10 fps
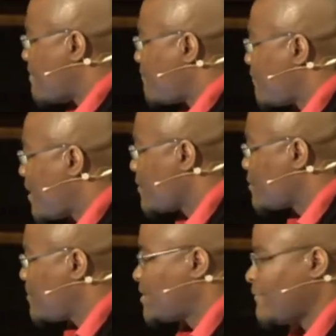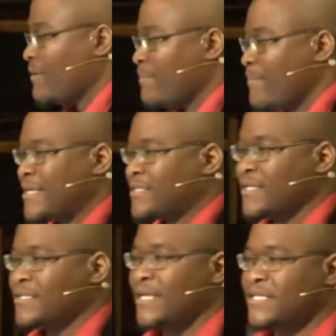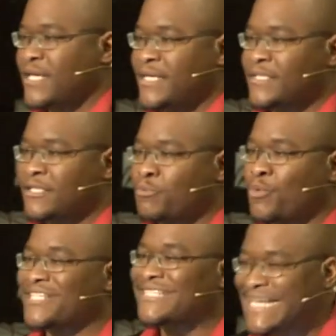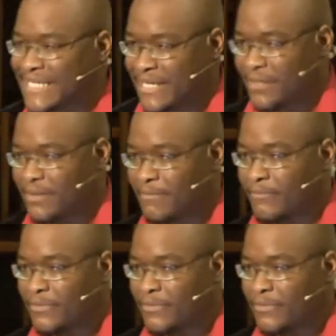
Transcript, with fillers: that very specific message that Jesus was teaching